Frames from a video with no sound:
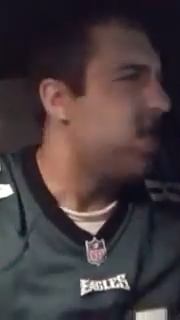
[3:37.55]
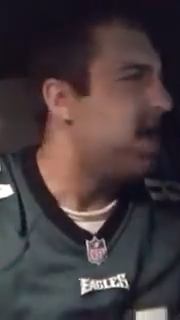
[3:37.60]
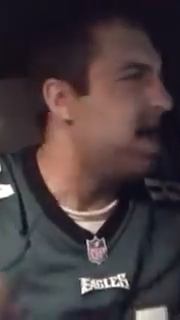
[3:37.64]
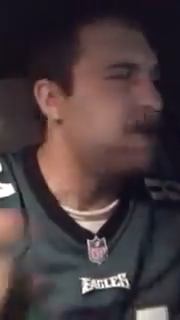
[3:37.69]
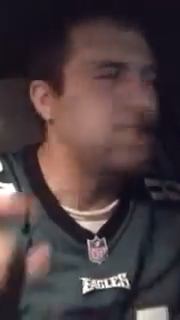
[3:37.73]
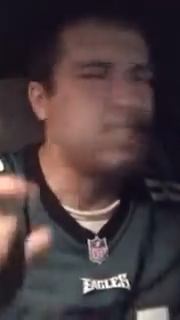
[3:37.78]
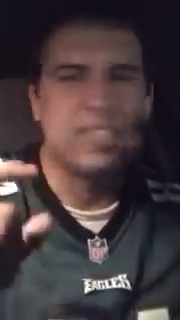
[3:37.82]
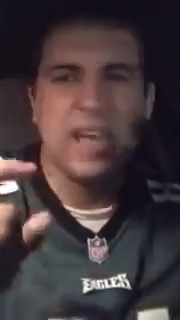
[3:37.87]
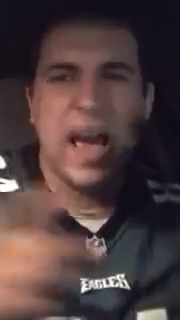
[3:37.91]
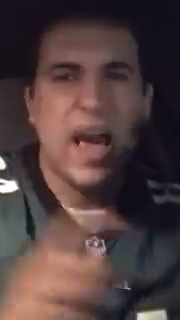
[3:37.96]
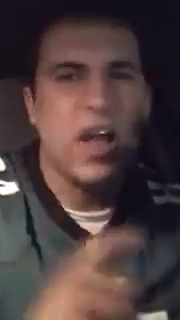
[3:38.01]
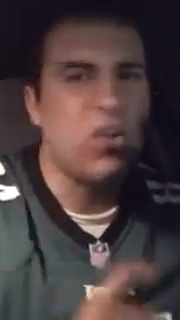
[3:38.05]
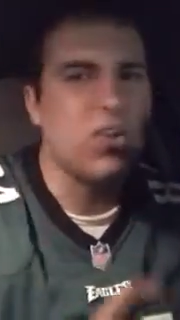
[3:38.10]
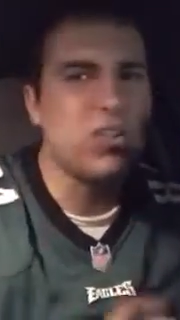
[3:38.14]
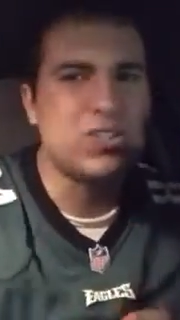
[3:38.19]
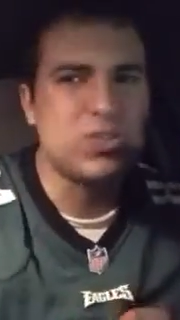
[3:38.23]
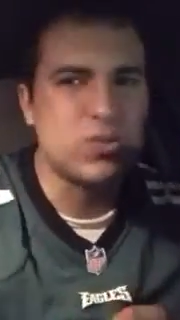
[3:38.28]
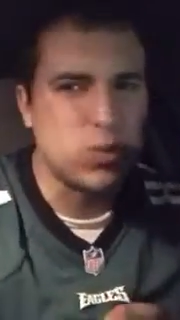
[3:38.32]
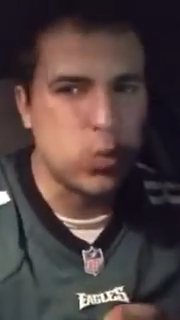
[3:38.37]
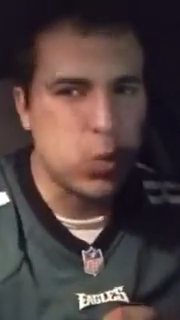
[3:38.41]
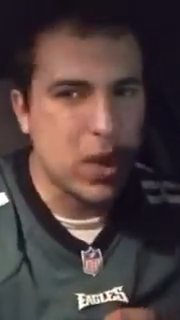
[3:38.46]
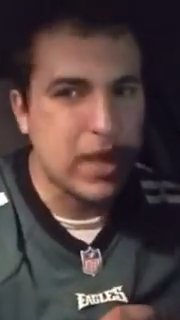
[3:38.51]
that
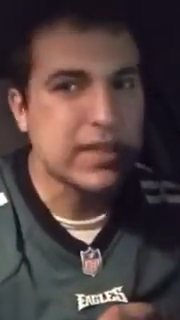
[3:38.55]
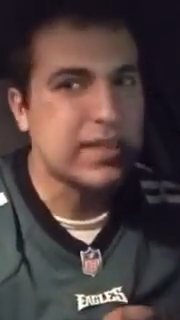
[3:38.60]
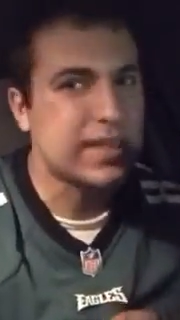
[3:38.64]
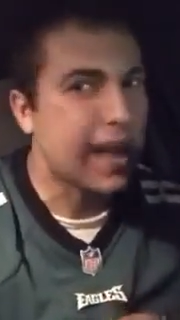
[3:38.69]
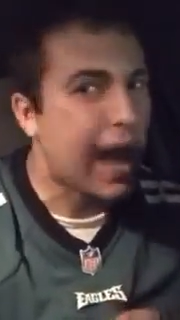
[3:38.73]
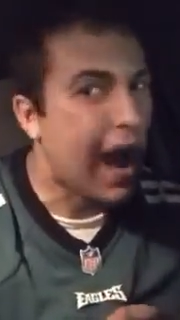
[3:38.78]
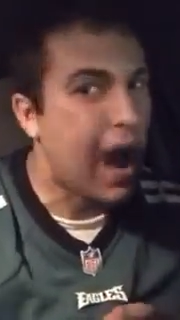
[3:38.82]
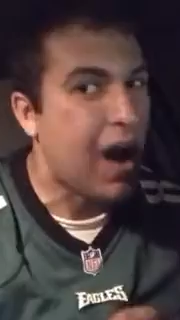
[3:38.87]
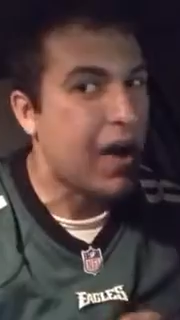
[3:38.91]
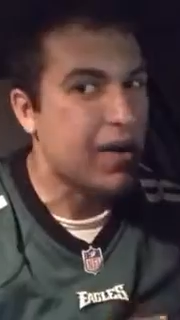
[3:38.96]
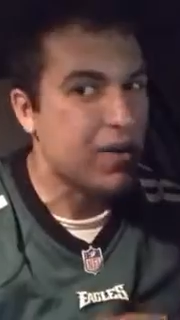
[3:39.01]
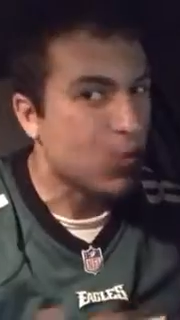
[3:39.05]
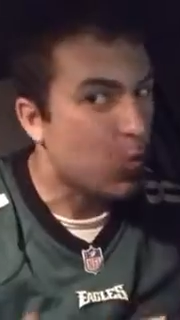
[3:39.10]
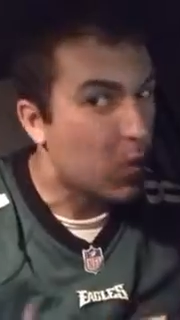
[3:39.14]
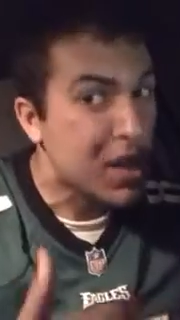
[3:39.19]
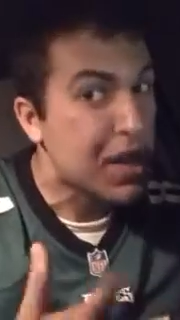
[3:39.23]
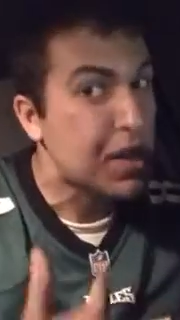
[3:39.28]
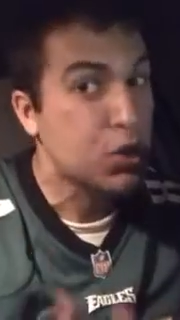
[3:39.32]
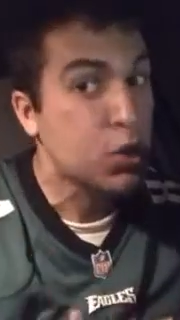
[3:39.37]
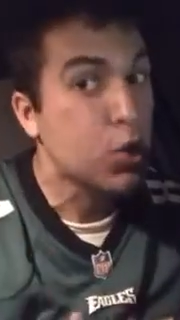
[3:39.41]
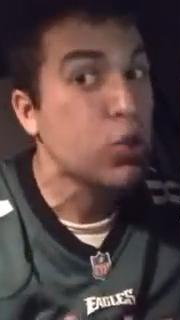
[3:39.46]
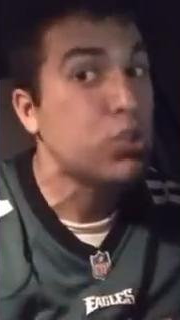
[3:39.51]
Dallas wins out and
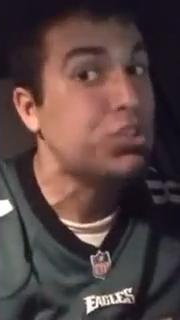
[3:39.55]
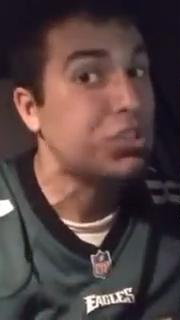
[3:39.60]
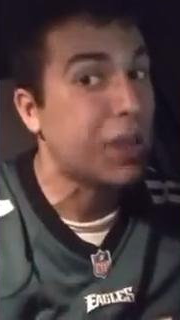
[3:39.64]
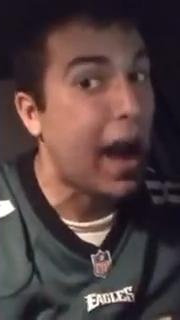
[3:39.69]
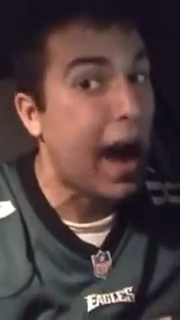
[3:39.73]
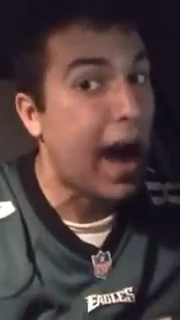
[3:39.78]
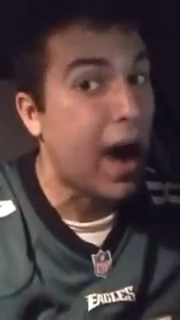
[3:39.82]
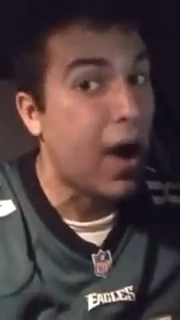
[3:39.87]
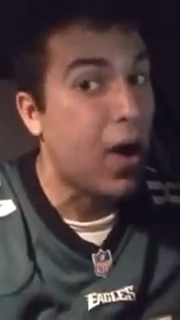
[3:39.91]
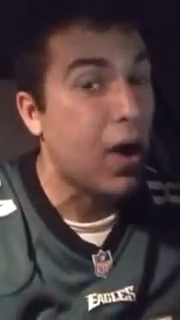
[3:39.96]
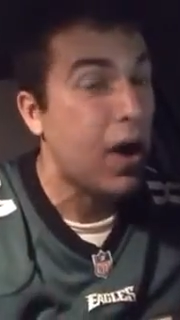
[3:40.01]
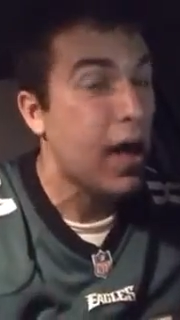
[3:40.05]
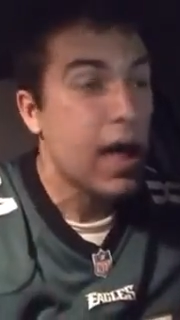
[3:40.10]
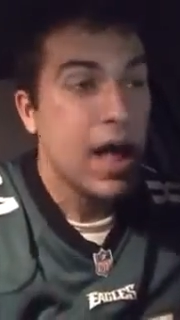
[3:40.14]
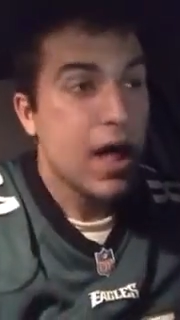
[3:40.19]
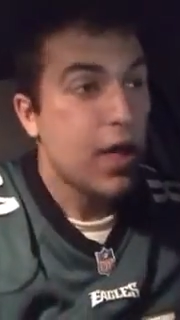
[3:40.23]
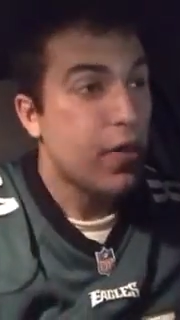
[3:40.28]
we lose out.